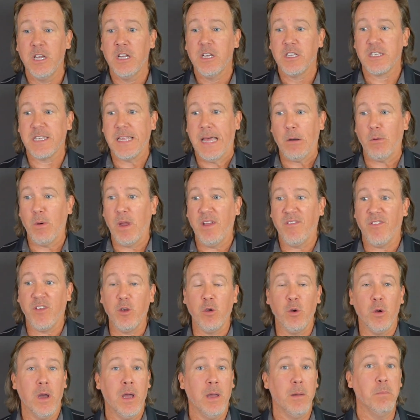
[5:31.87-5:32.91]
So that way, if
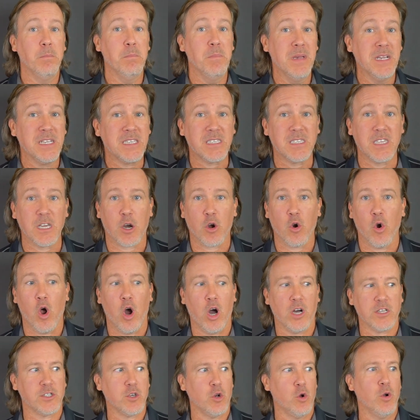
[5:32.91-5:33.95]
you miss the
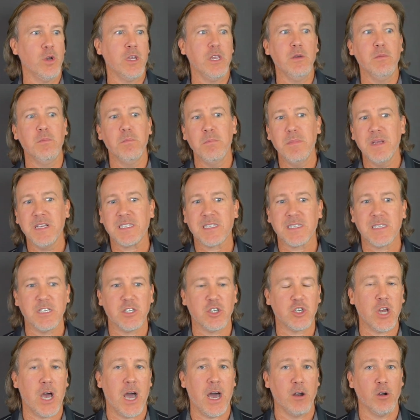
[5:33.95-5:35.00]
cross or you miss the
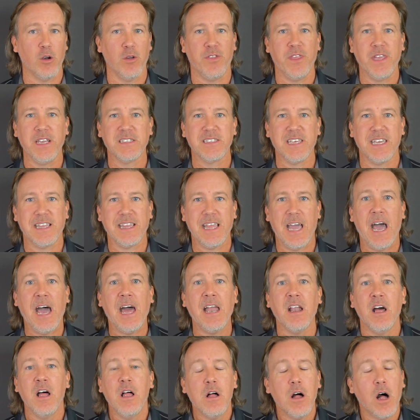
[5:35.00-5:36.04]
shot or things like
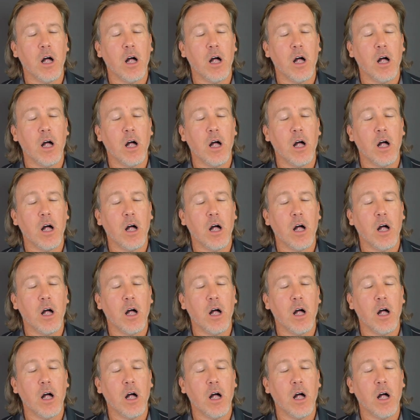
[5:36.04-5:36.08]
that,